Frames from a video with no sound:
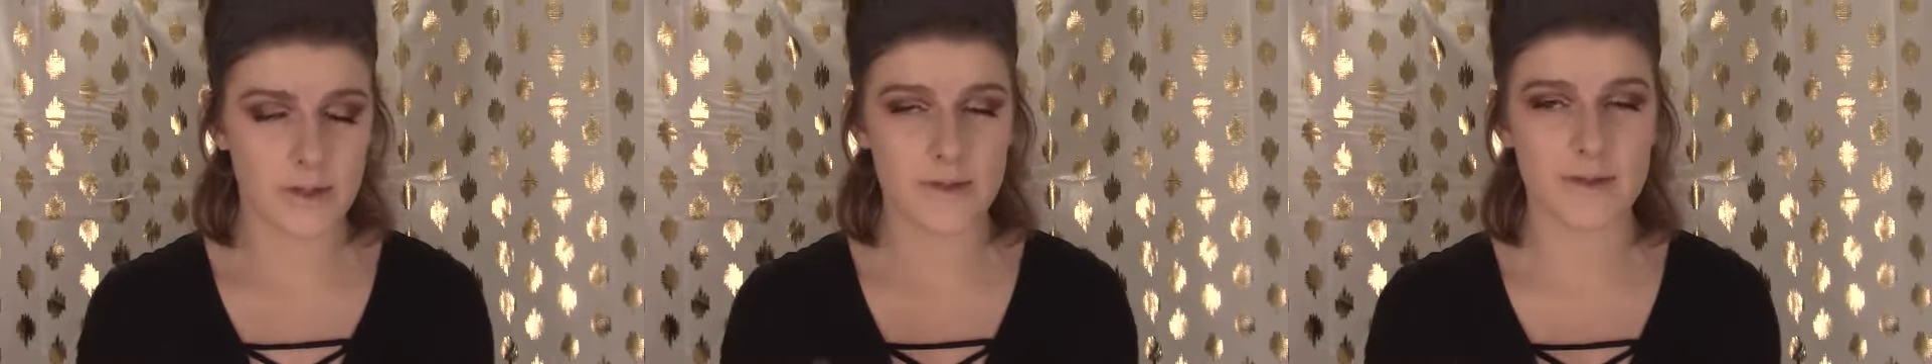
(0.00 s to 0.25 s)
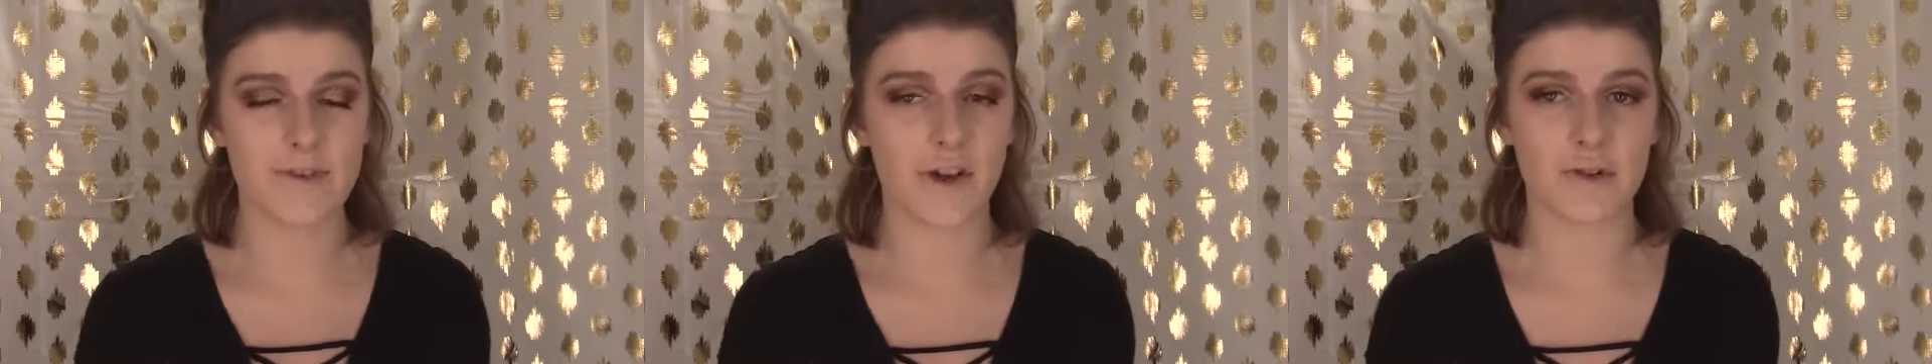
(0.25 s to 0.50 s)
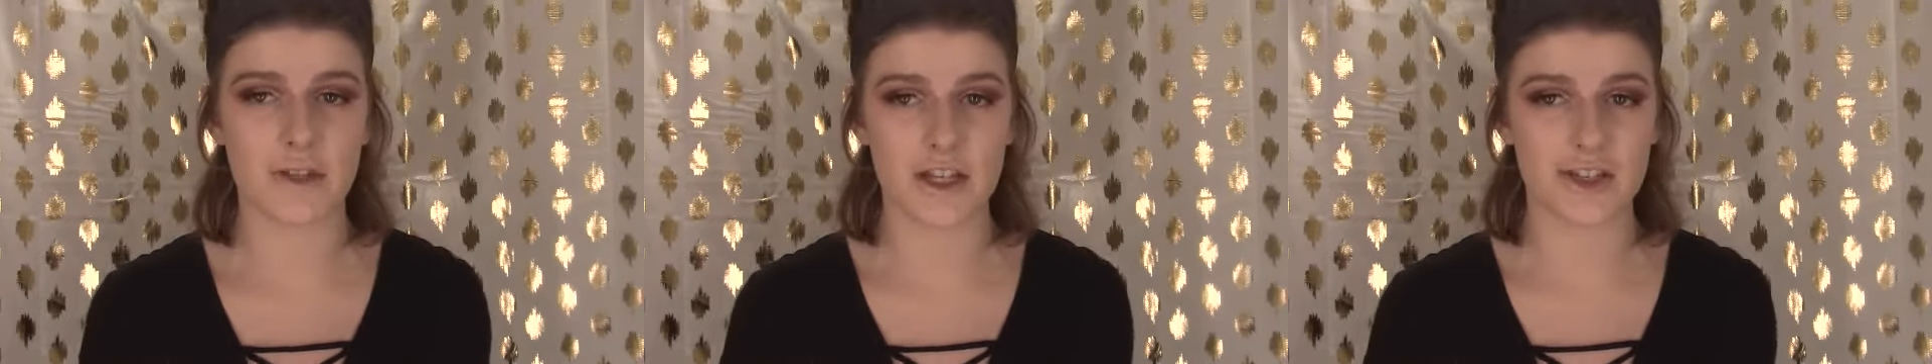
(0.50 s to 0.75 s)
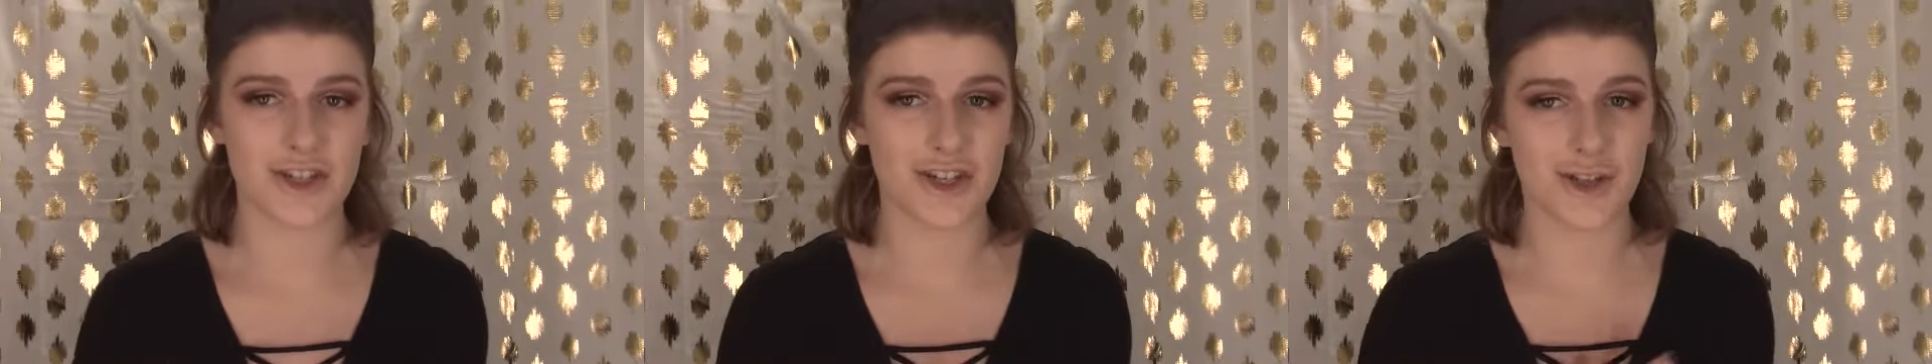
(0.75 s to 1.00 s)
this
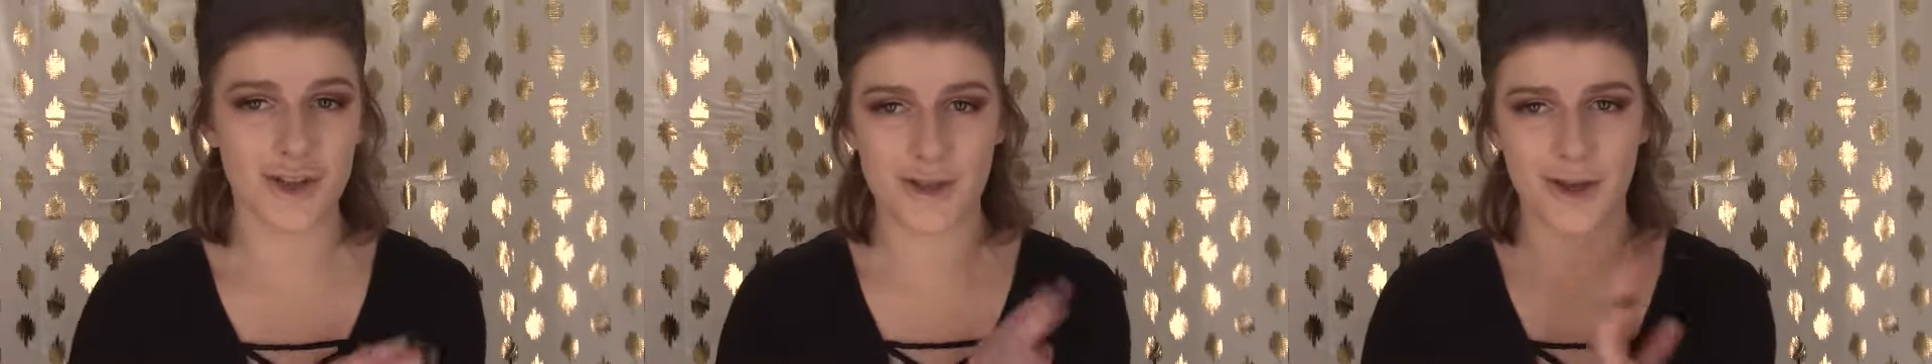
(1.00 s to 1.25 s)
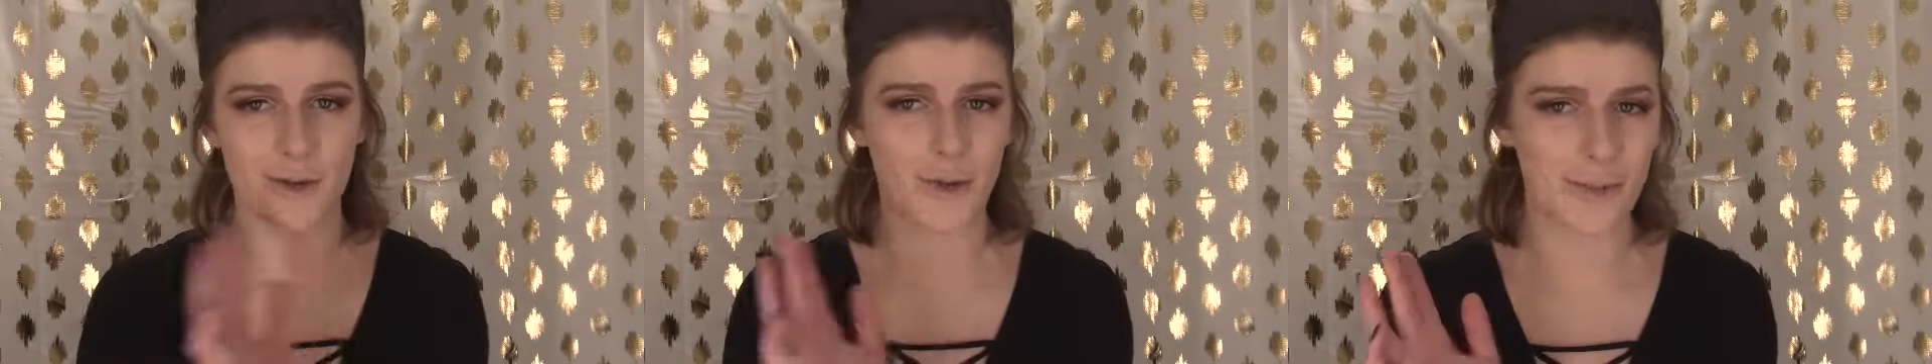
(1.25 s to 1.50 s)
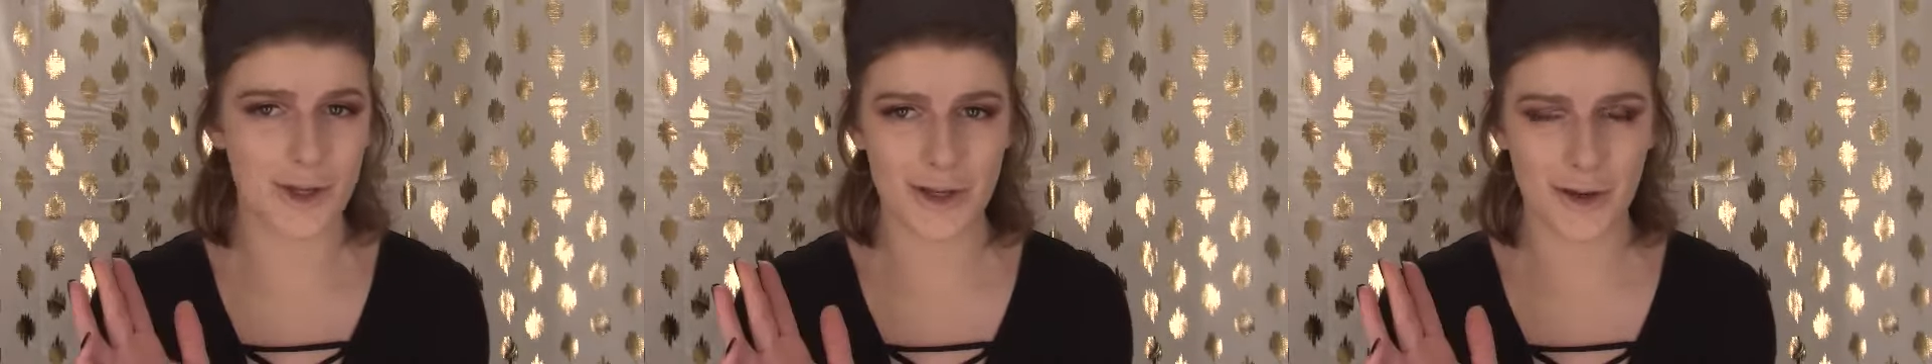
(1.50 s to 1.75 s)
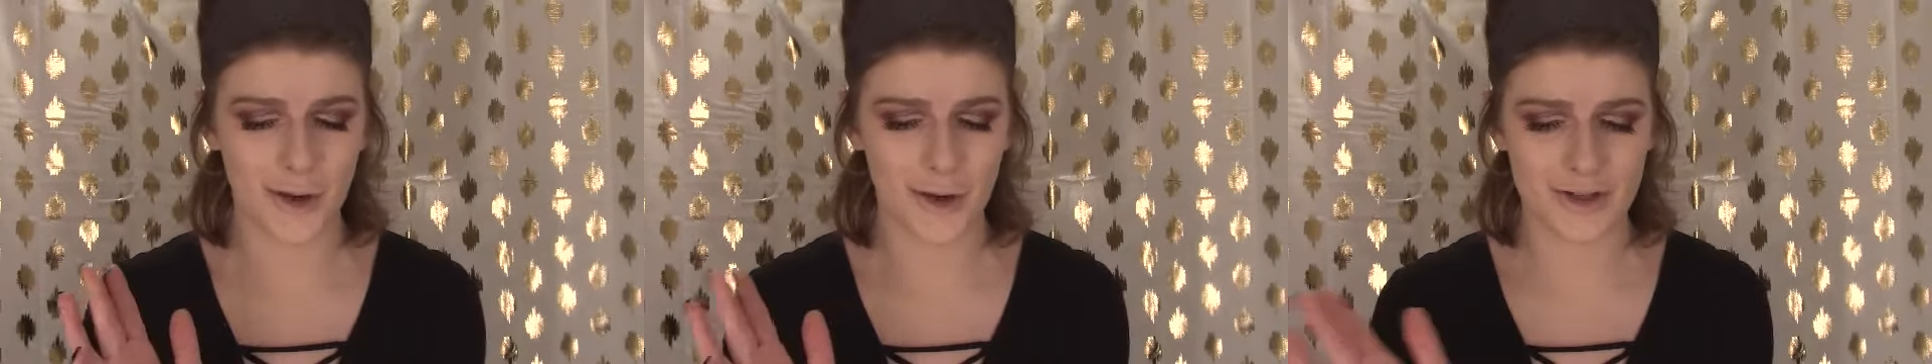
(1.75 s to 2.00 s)
foundation that will be
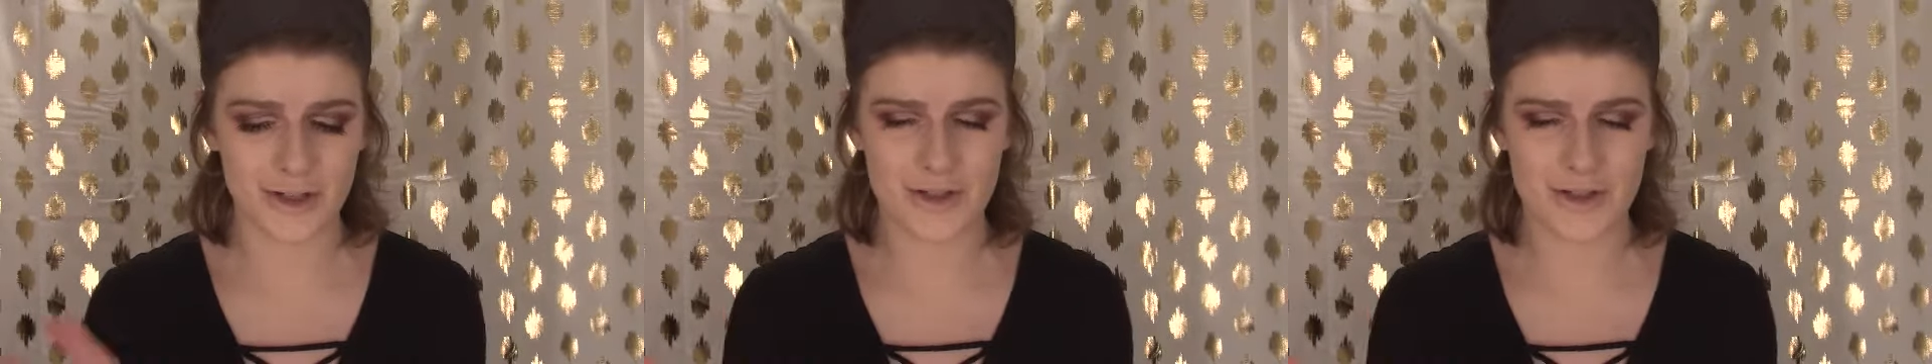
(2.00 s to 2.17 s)
gone,